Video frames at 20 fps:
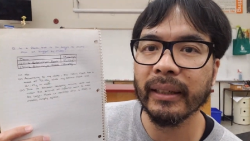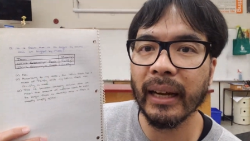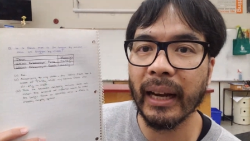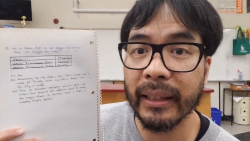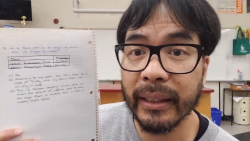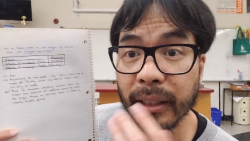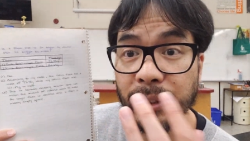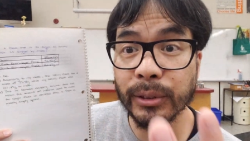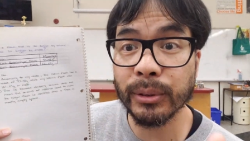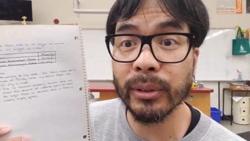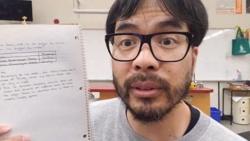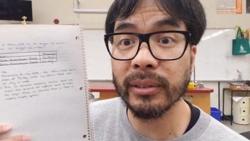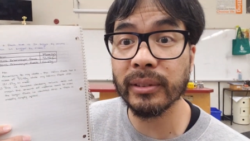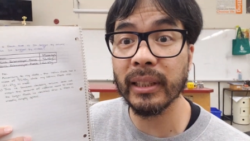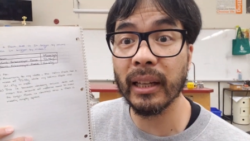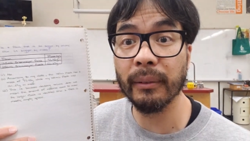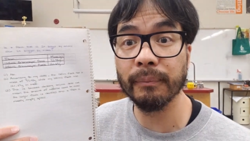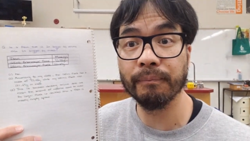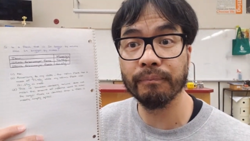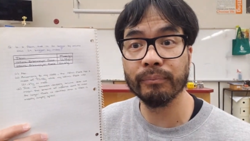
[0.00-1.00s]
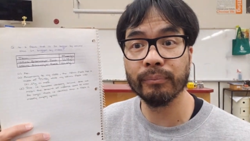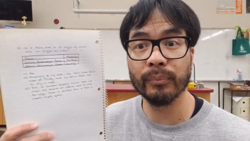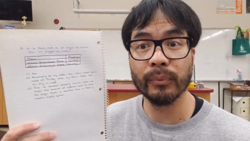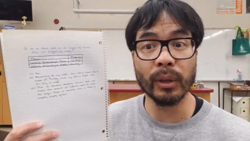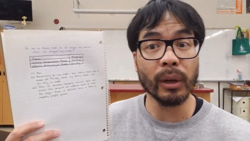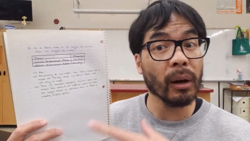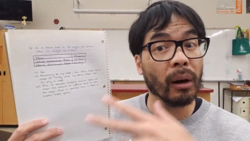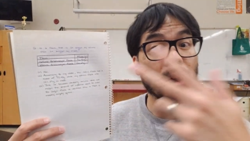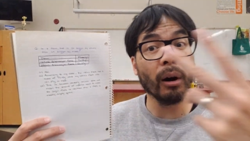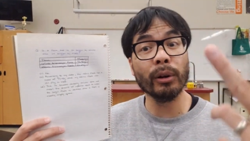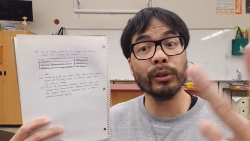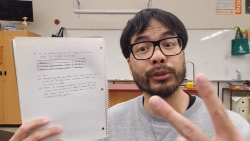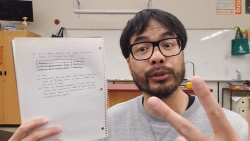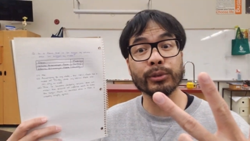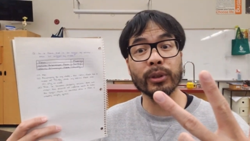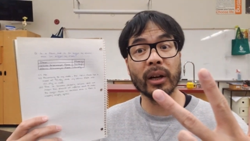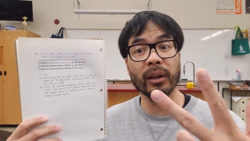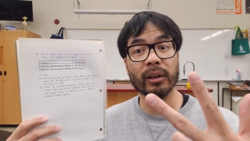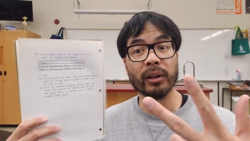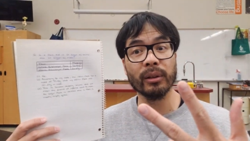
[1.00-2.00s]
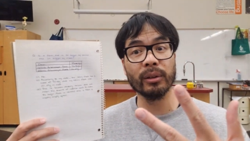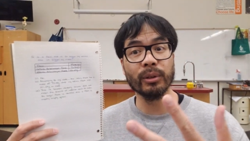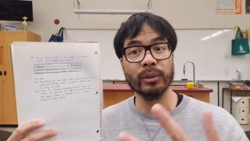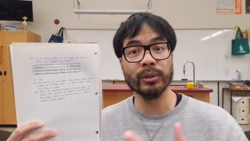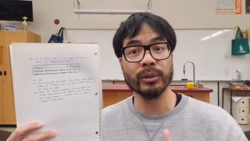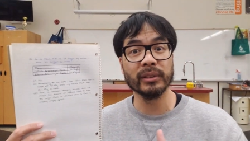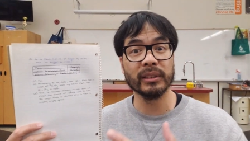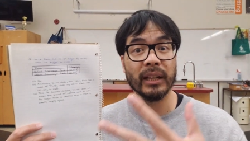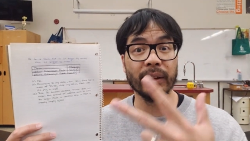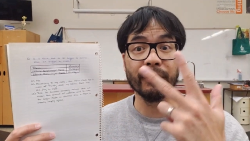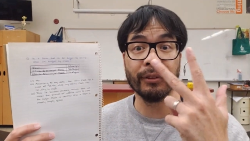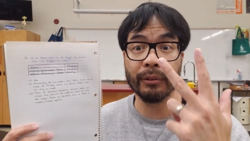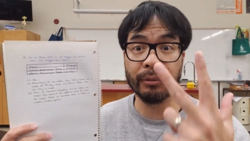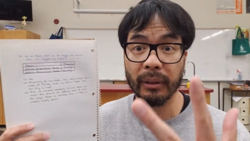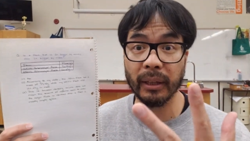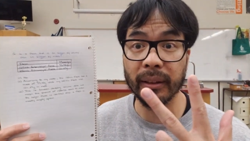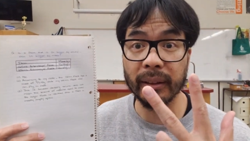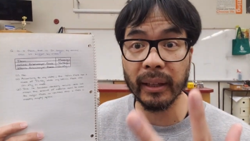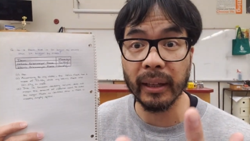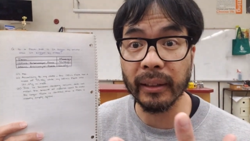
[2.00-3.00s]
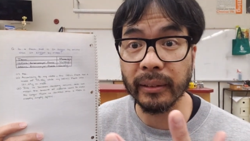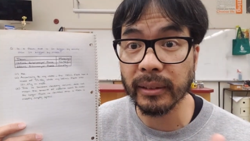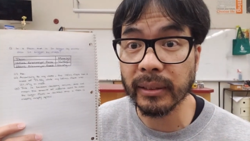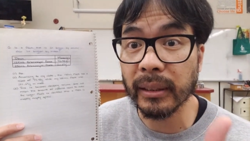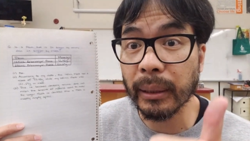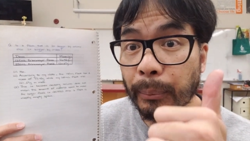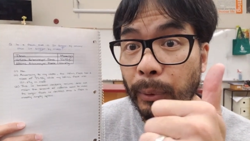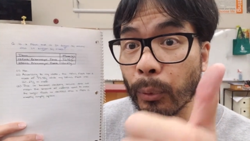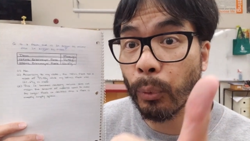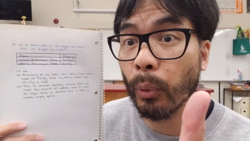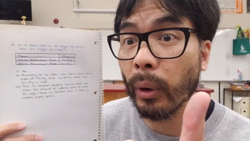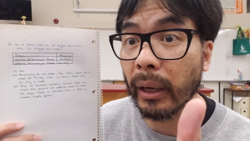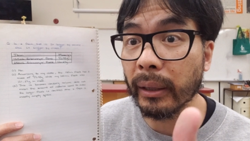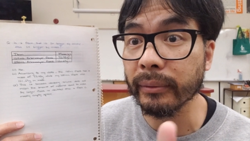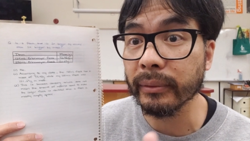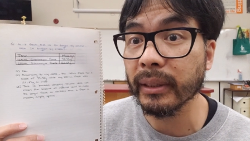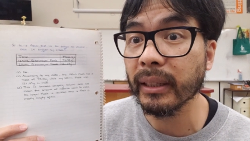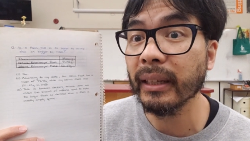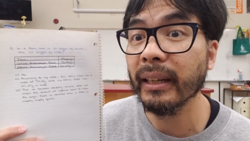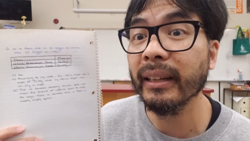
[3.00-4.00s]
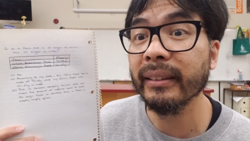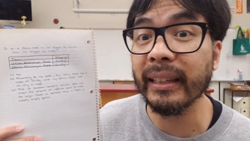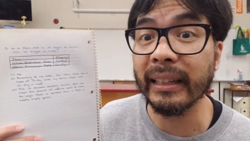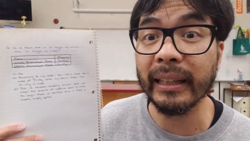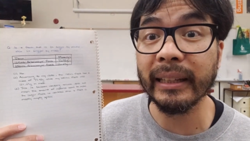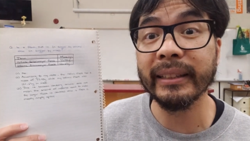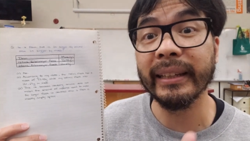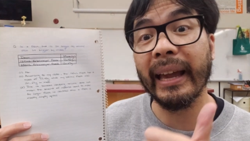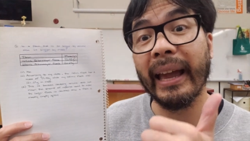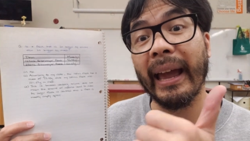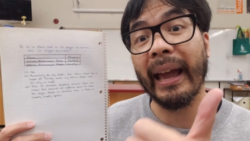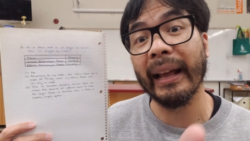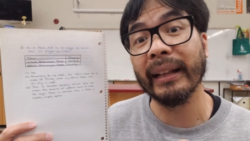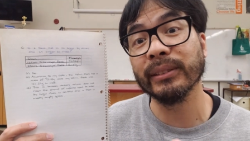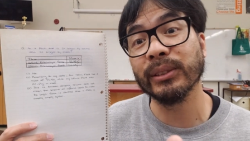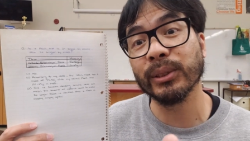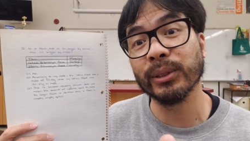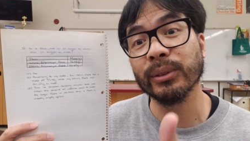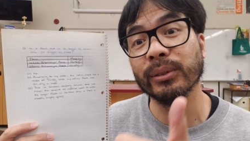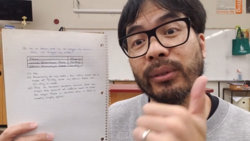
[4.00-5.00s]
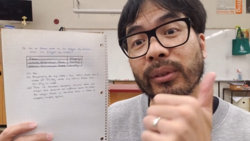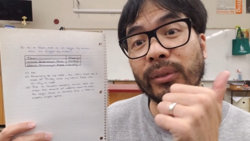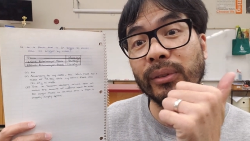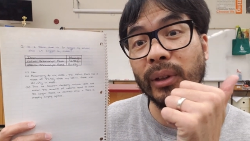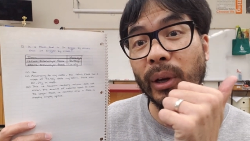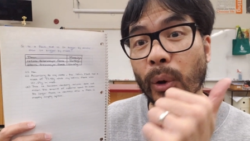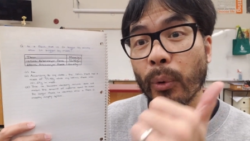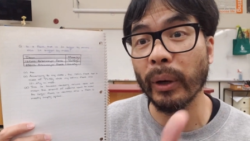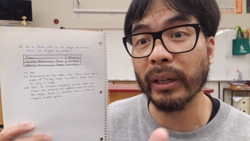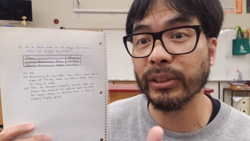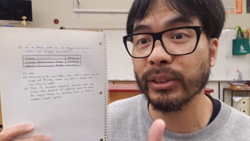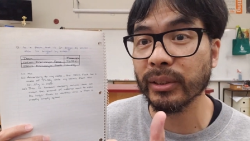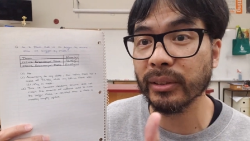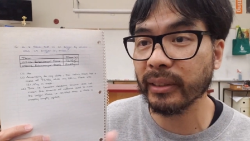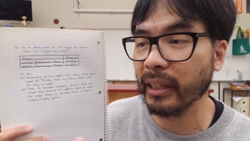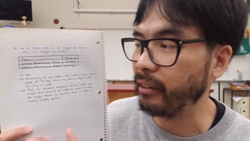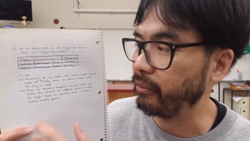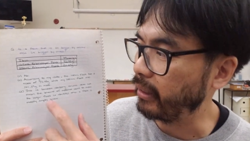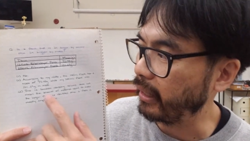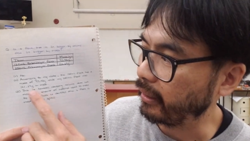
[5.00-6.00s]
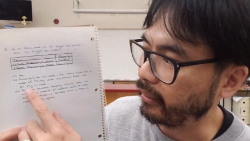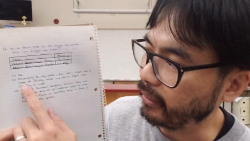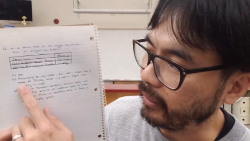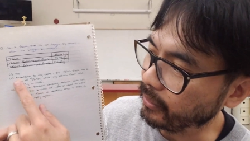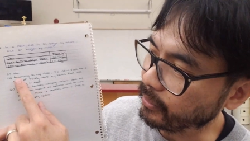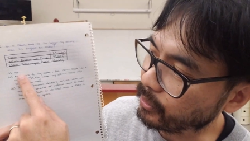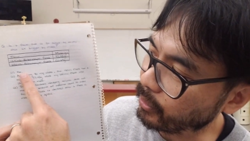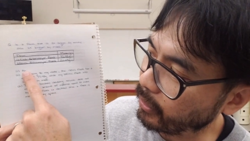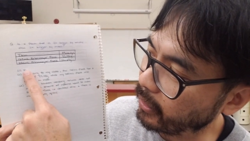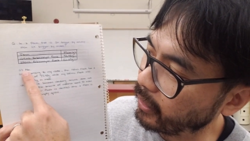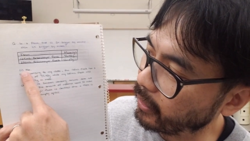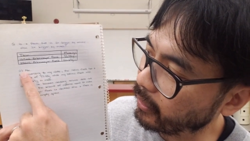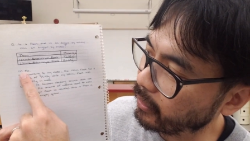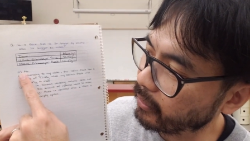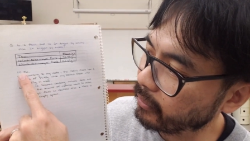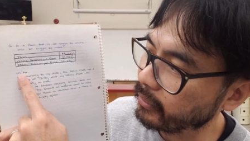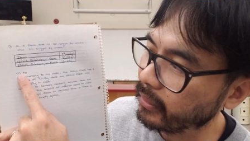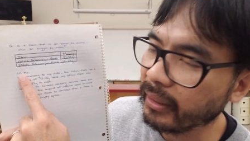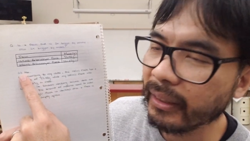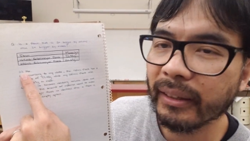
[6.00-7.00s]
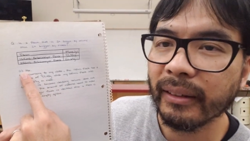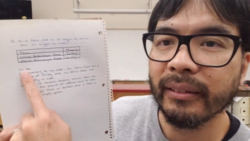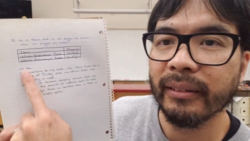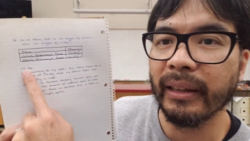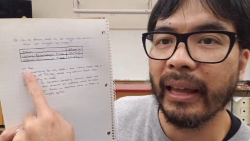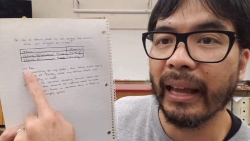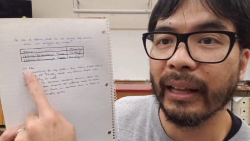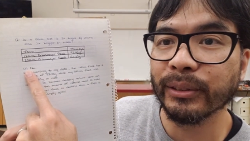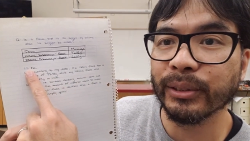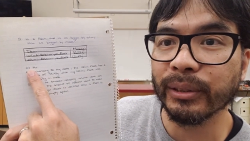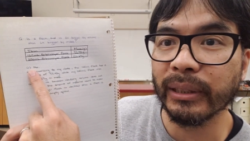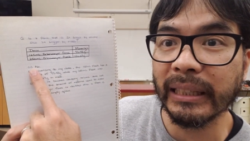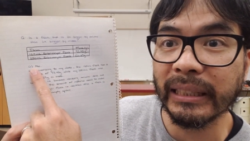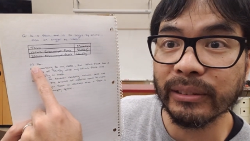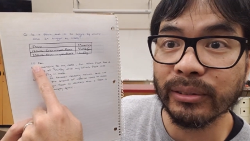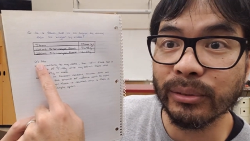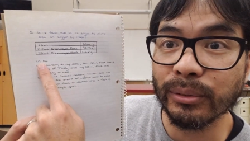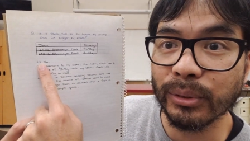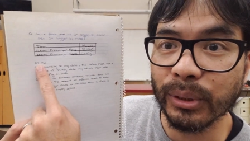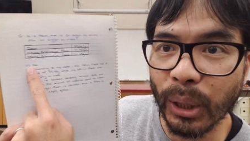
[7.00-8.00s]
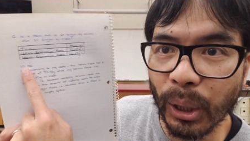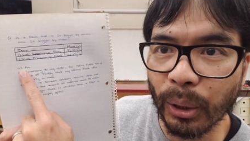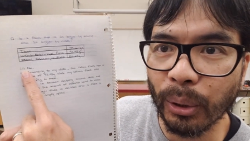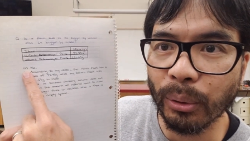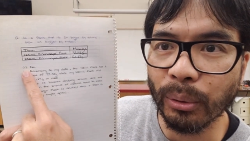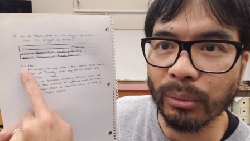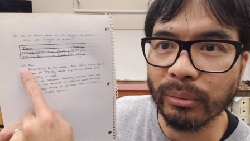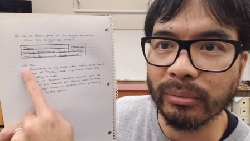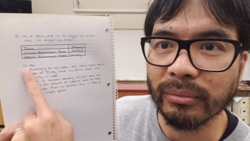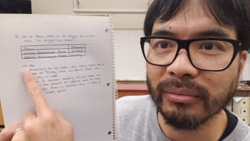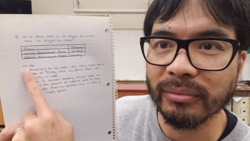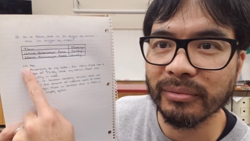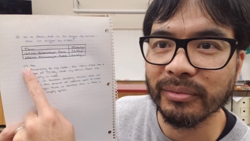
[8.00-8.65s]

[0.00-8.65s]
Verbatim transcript: I tell students that all strong conclusions have three things. Number one, they need to answer the question directly. So here, the answer is no.